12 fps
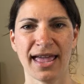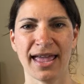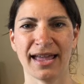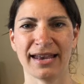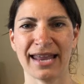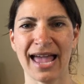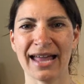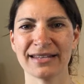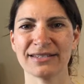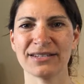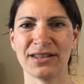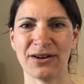and
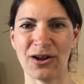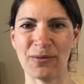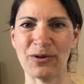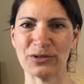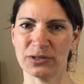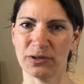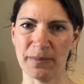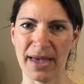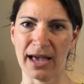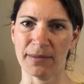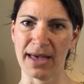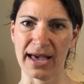adds to their emotional
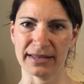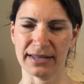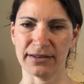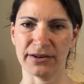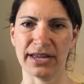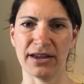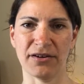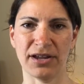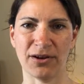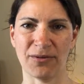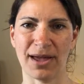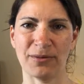backpack that they're
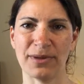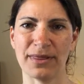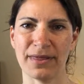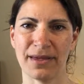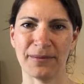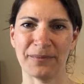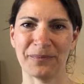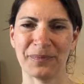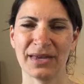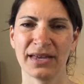carrying around with them,